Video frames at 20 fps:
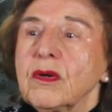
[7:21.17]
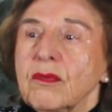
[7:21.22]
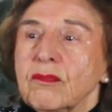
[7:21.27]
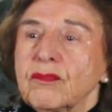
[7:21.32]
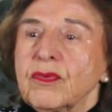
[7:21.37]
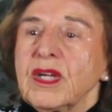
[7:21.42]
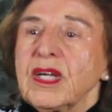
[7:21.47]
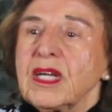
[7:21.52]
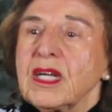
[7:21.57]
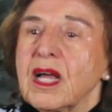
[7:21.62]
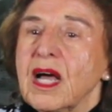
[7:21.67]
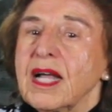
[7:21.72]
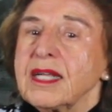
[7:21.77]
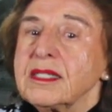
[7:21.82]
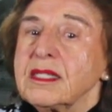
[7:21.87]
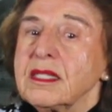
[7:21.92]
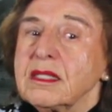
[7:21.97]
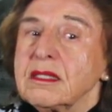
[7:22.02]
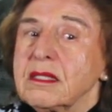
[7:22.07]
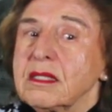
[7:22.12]

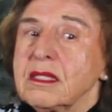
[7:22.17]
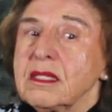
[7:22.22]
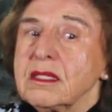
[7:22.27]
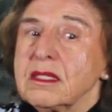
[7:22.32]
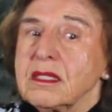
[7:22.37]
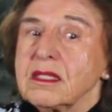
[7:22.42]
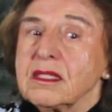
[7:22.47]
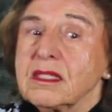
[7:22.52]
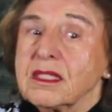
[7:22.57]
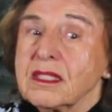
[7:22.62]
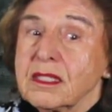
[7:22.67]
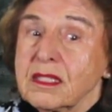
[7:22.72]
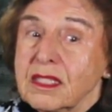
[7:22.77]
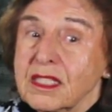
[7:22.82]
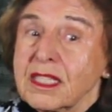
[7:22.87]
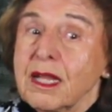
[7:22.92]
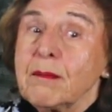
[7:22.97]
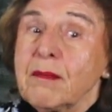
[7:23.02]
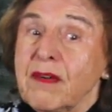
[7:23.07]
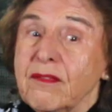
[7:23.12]
realized that this,
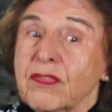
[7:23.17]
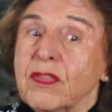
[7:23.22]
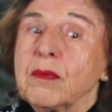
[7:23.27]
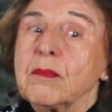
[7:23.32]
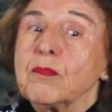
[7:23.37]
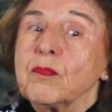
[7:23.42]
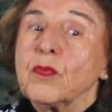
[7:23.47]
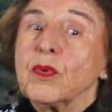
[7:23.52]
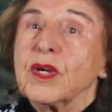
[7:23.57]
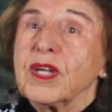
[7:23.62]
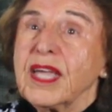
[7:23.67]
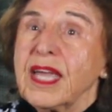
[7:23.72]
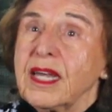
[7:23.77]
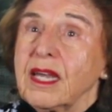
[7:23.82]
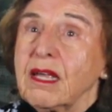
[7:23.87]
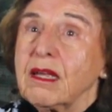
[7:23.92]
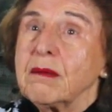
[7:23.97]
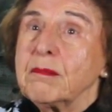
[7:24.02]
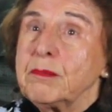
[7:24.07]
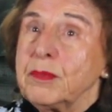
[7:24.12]
some of them were
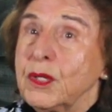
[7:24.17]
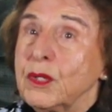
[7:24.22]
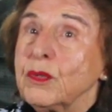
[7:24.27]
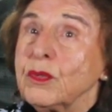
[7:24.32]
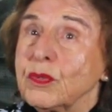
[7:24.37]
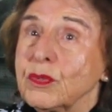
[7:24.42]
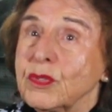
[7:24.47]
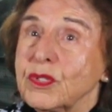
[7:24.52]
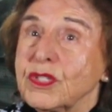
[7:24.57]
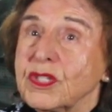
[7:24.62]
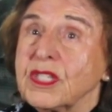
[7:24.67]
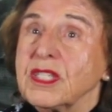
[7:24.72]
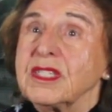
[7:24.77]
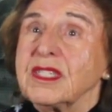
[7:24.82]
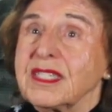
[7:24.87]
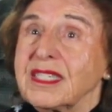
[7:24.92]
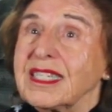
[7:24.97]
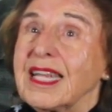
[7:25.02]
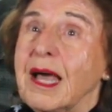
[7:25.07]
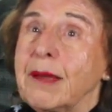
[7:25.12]
getting abused
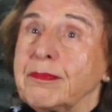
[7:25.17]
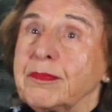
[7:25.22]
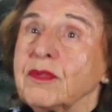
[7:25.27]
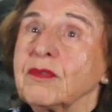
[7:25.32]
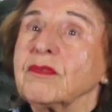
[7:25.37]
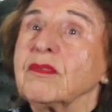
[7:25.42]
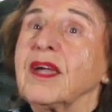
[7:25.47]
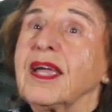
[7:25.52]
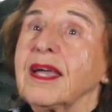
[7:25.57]
and slapped mm -hmm.